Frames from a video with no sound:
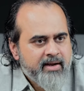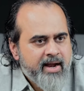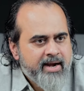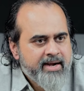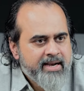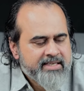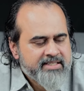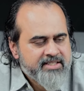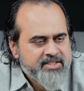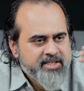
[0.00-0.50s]

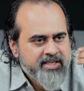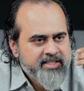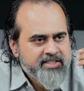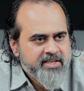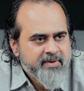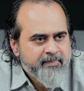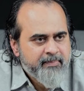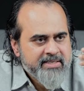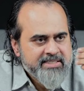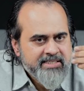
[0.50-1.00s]
and
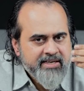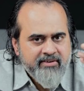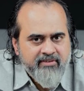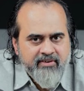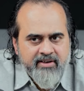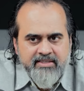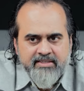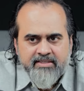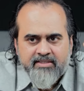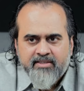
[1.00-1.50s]
exchanging
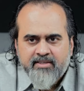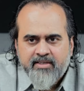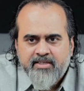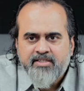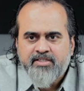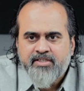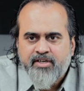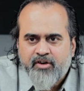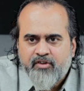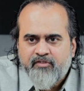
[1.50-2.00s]
pleasantries
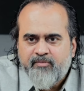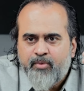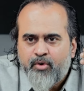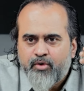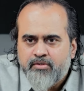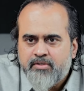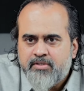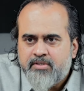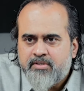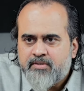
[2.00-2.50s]
instead of
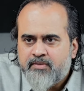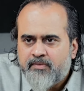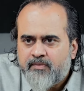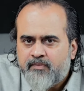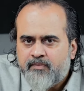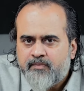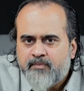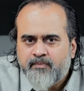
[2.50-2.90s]
blows.